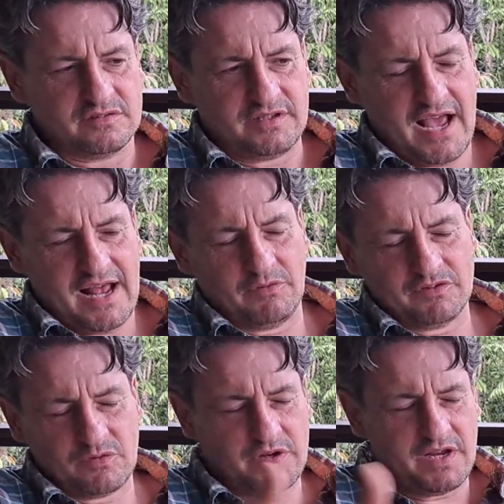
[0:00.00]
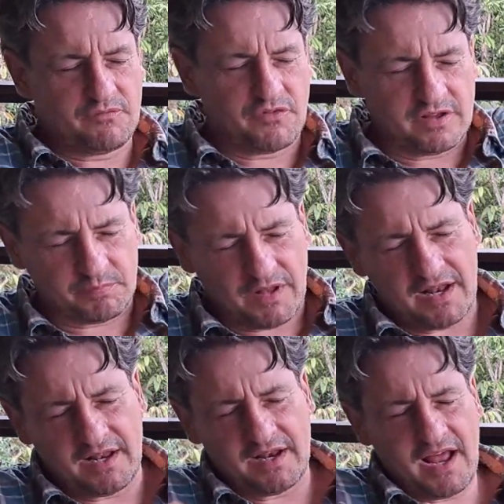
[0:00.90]
the animals that we need for this
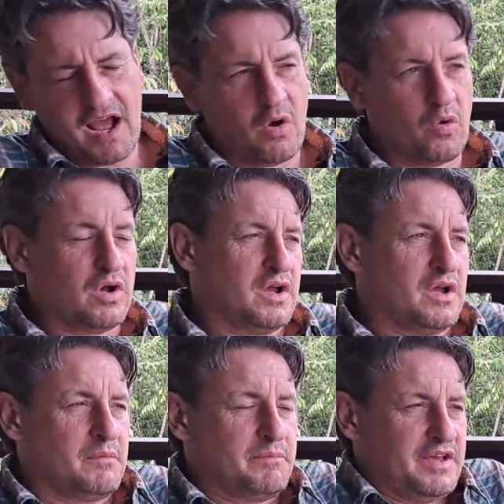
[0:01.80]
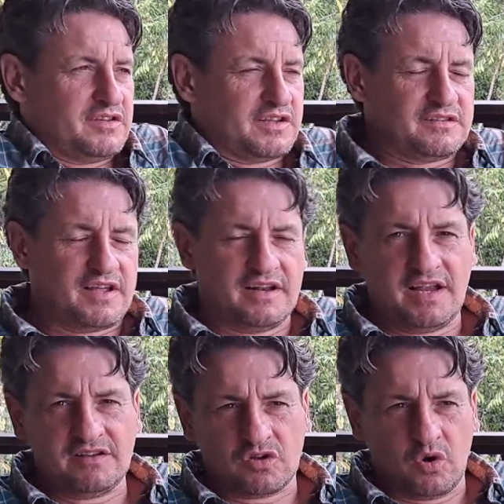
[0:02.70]
plant. And now, basically 10
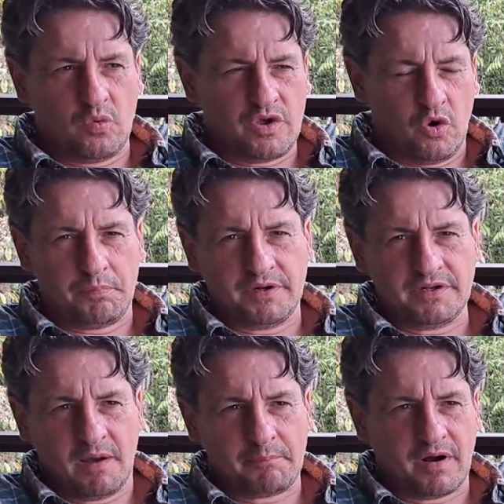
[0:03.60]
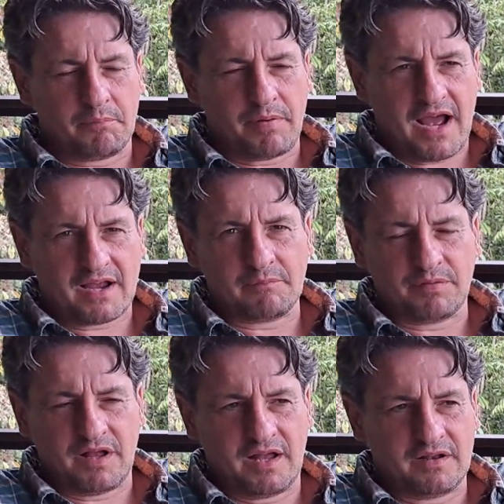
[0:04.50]
days ago, we opened up our packing
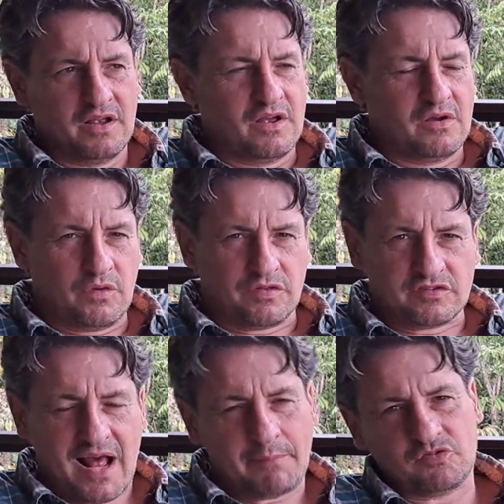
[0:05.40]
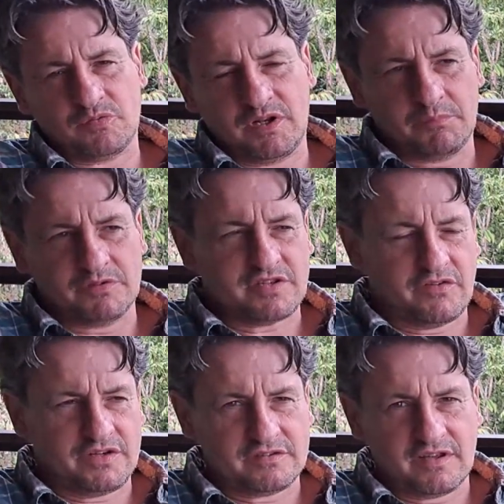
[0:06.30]
plant with establishment number
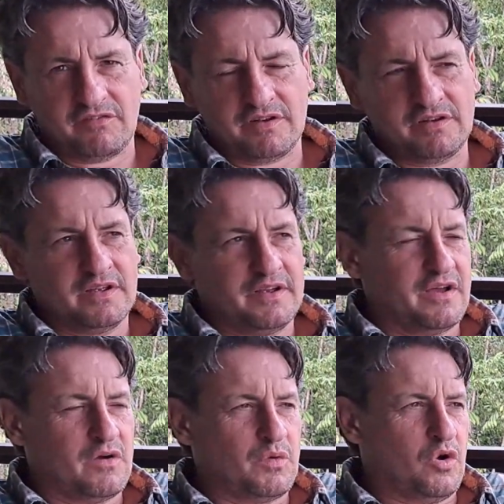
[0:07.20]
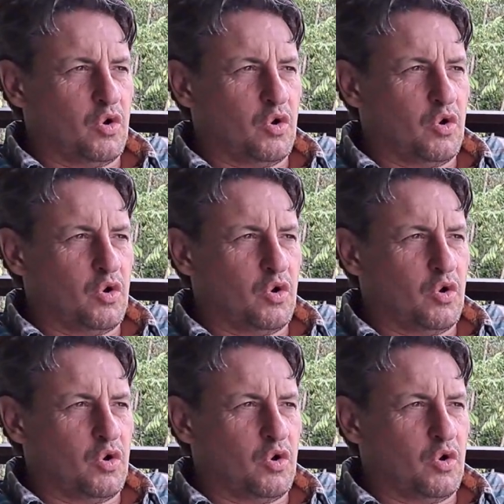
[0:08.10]
77. We